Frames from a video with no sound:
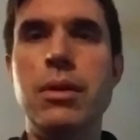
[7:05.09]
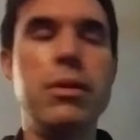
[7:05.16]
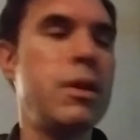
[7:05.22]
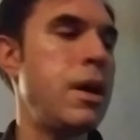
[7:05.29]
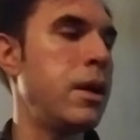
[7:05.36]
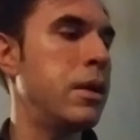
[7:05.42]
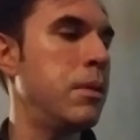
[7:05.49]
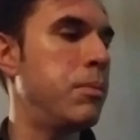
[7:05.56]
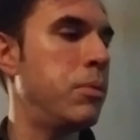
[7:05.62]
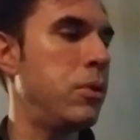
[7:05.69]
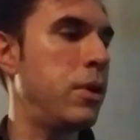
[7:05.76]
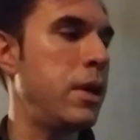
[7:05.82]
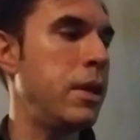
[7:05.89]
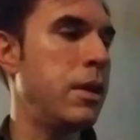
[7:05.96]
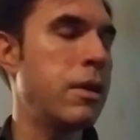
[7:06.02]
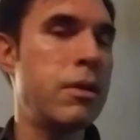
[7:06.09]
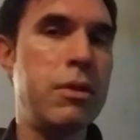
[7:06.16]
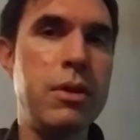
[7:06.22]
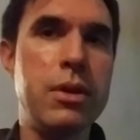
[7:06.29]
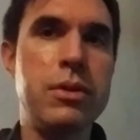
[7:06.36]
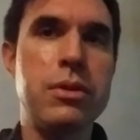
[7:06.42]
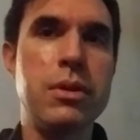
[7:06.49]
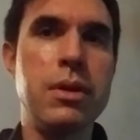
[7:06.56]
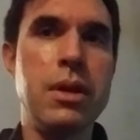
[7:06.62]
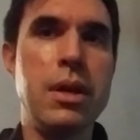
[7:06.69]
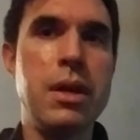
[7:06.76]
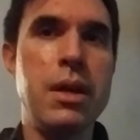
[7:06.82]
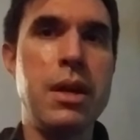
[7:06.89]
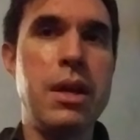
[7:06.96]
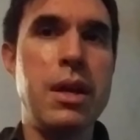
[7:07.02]
You're not going to play this
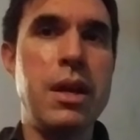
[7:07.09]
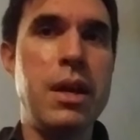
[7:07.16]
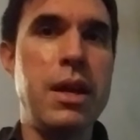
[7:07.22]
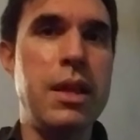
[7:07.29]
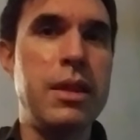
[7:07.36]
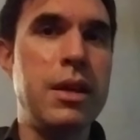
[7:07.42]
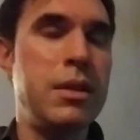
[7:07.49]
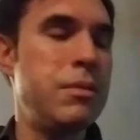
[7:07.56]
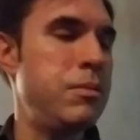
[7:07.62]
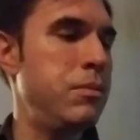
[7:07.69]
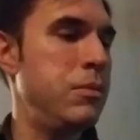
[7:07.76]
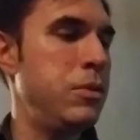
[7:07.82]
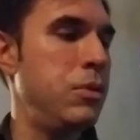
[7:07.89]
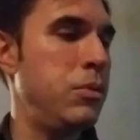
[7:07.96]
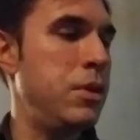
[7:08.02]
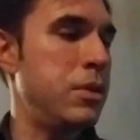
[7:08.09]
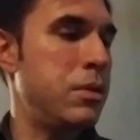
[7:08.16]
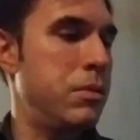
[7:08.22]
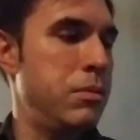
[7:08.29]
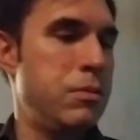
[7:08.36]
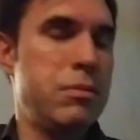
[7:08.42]
and then do this.